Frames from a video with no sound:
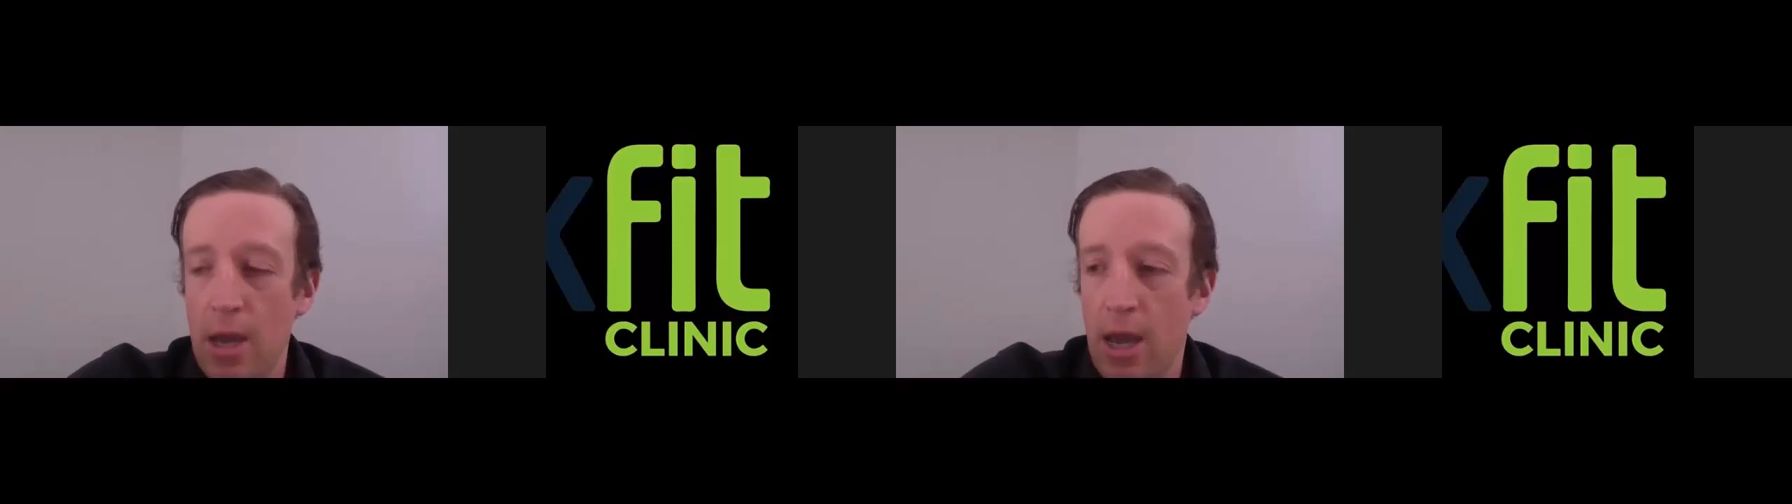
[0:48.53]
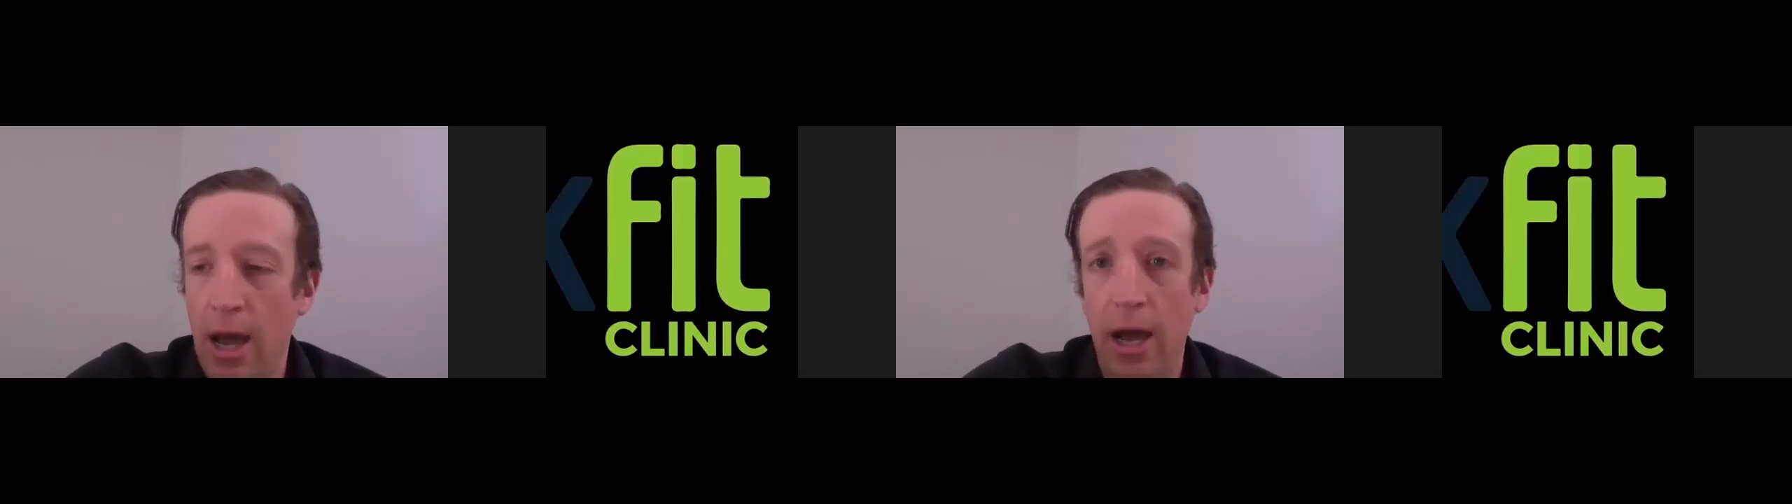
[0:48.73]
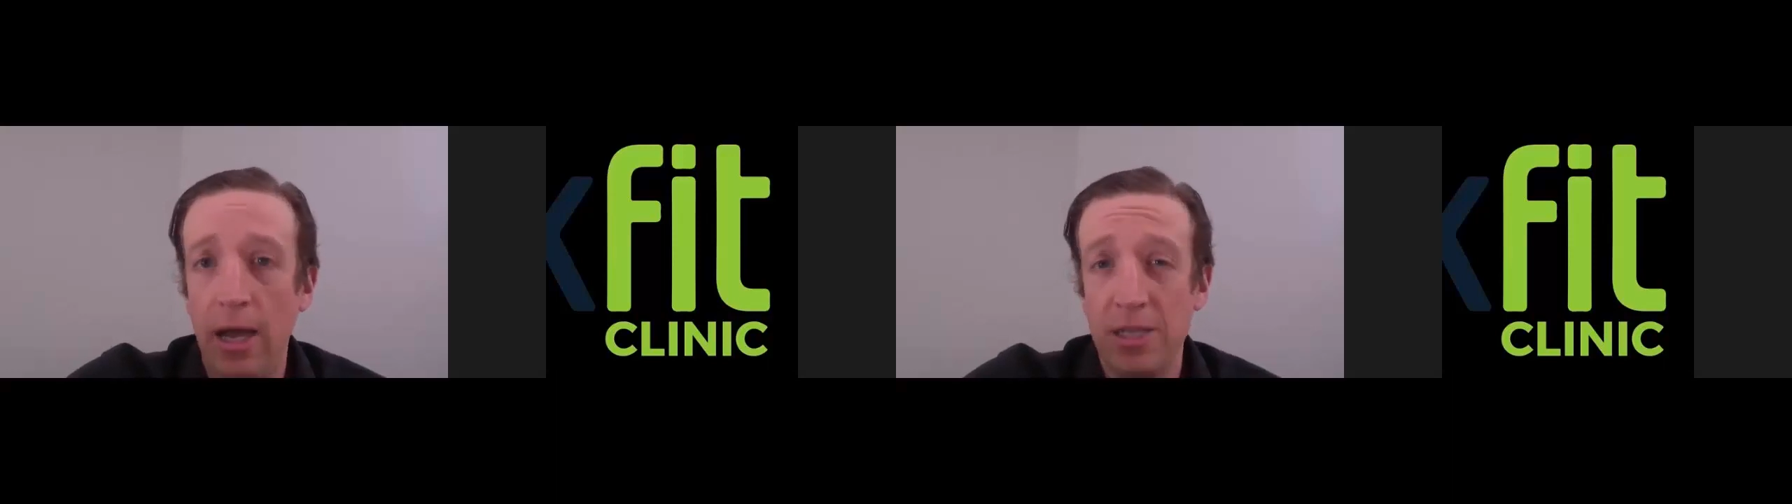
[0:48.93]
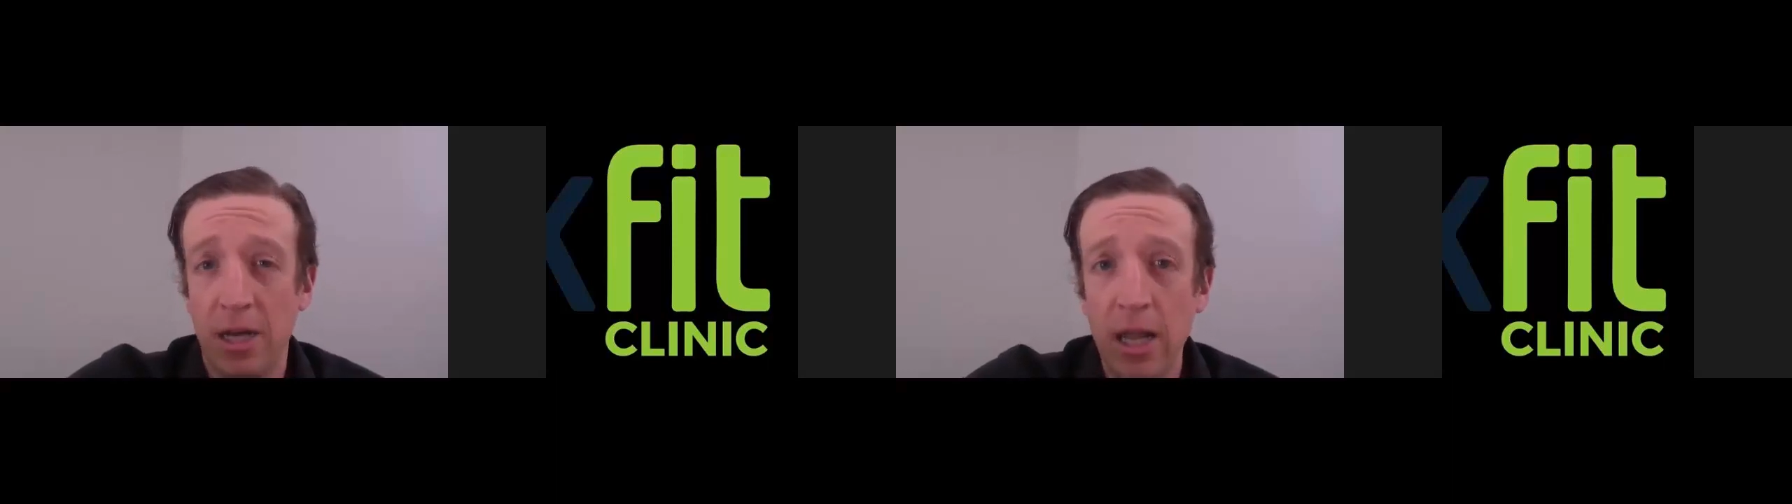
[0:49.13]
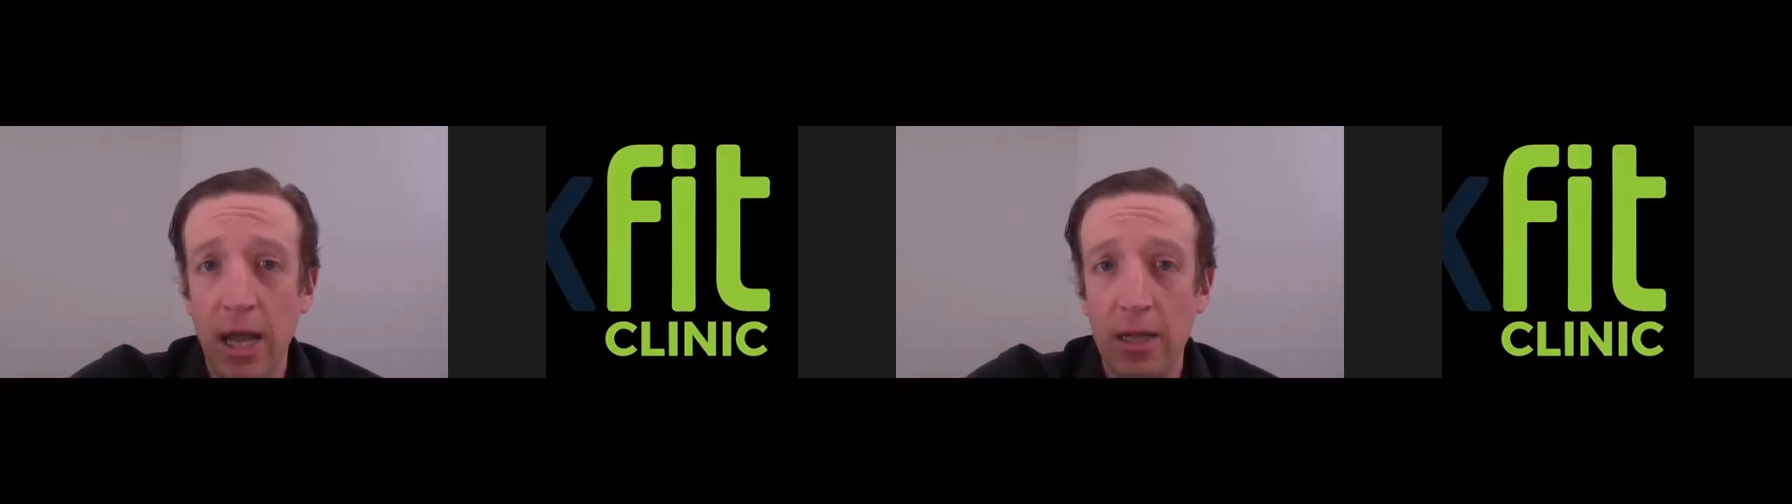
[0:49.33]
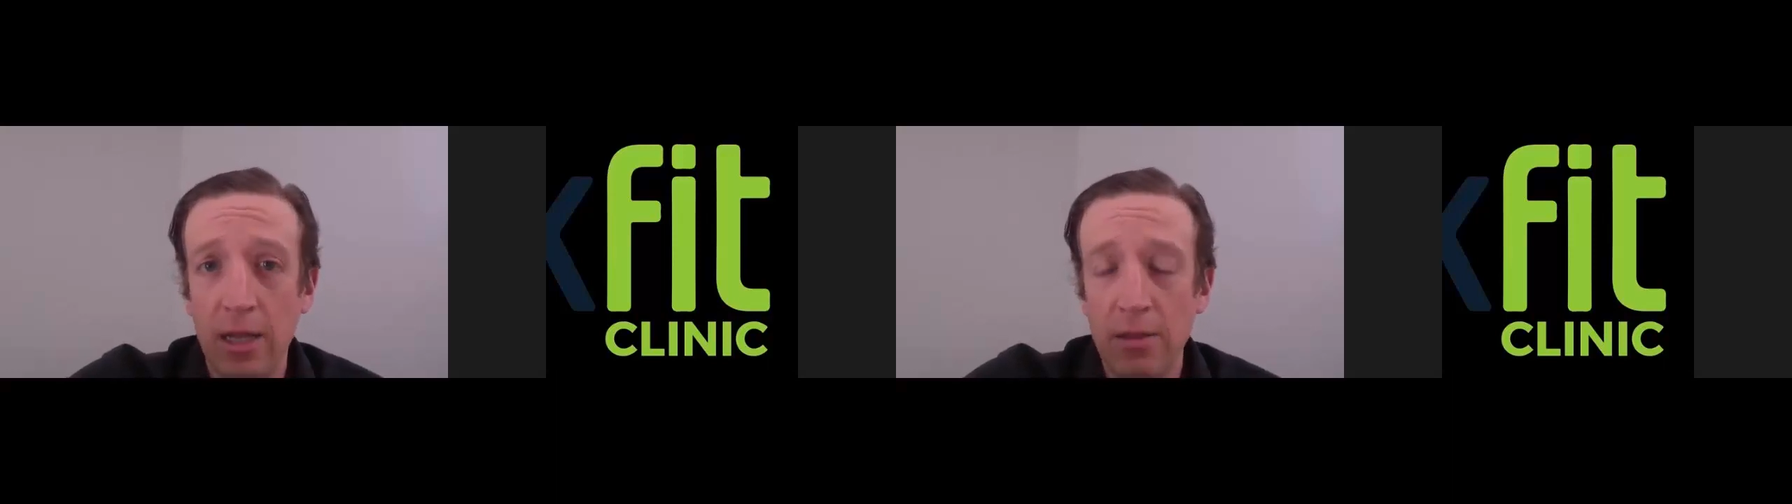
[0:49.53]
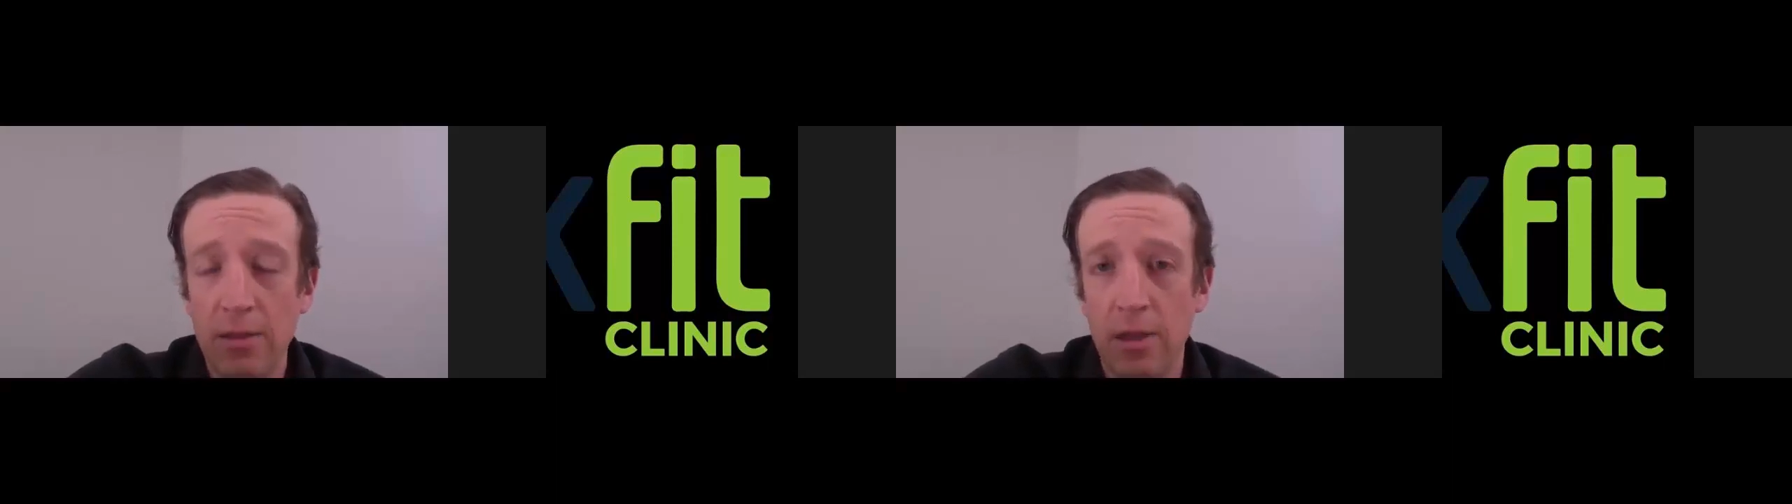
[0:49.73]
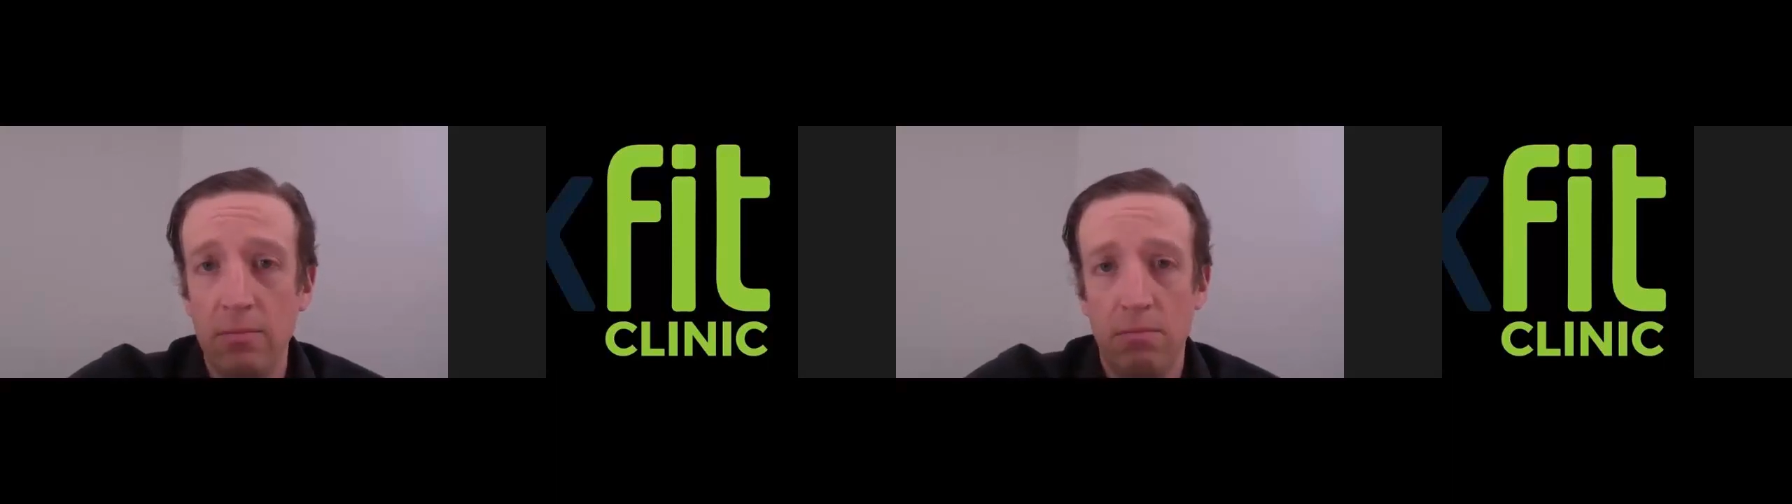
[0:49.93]
It's unlikely
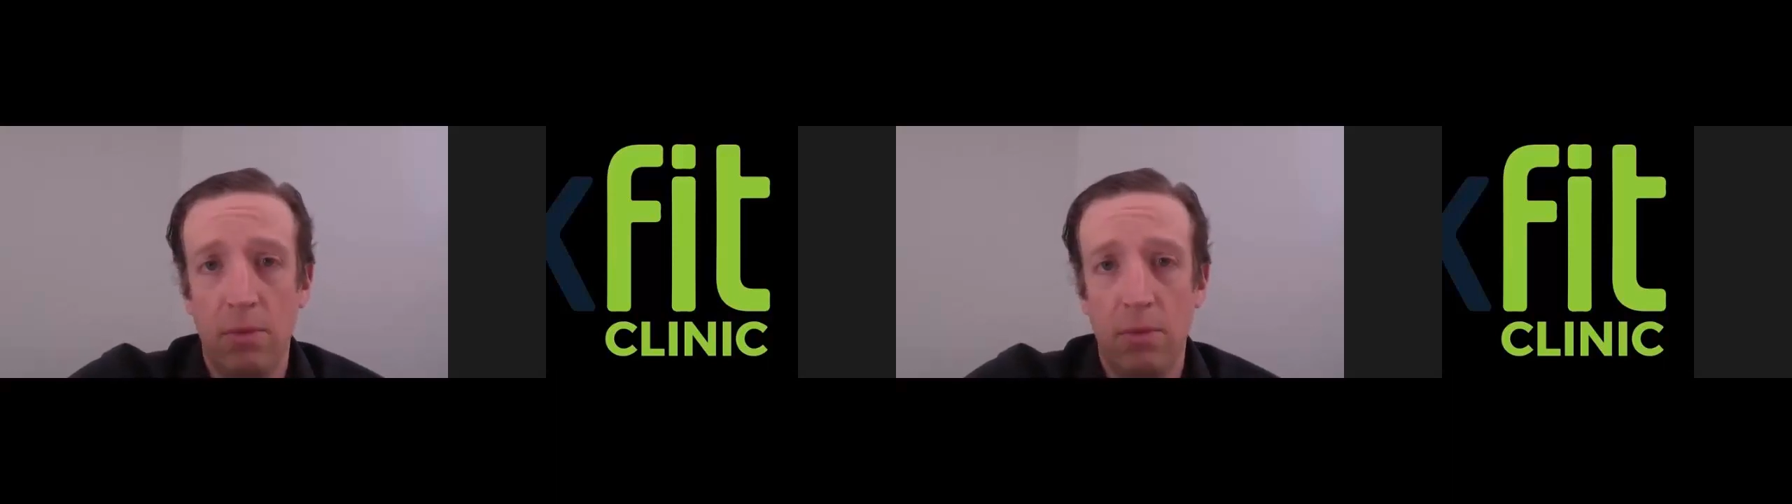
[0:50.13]
that